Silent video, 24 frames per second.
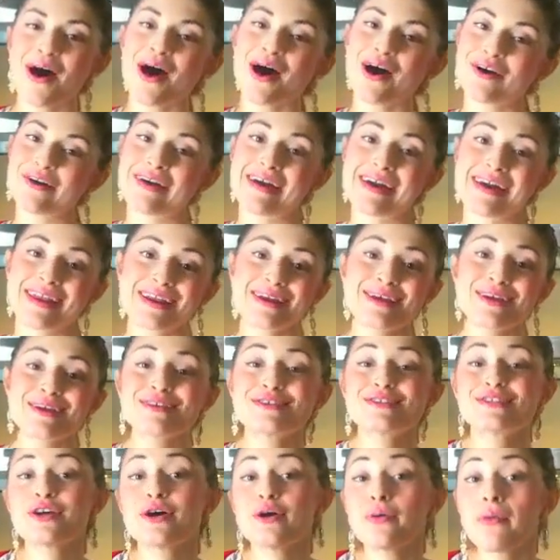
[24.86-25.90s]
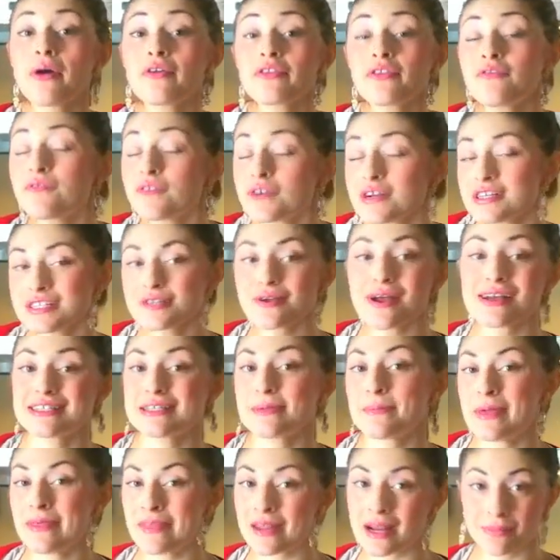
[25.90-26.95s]
All right, so the first
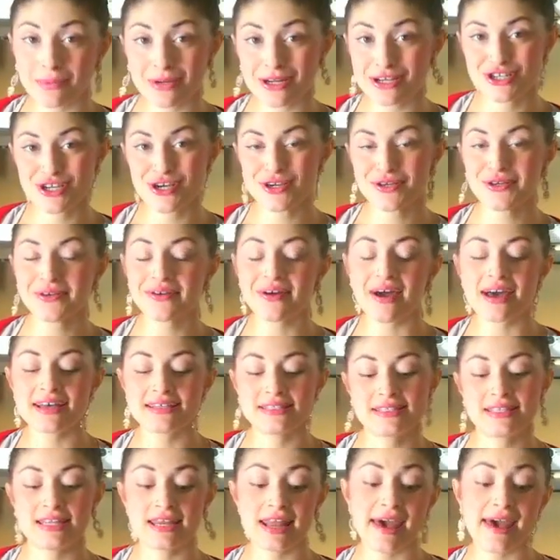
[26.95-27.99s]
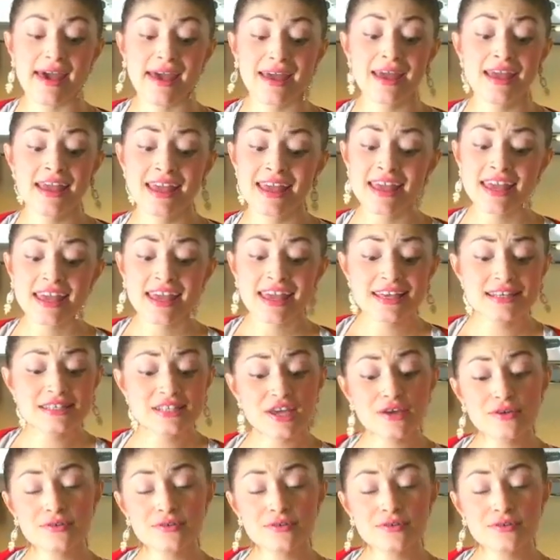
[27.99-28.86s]
recipe that I'm gonna show you guys today is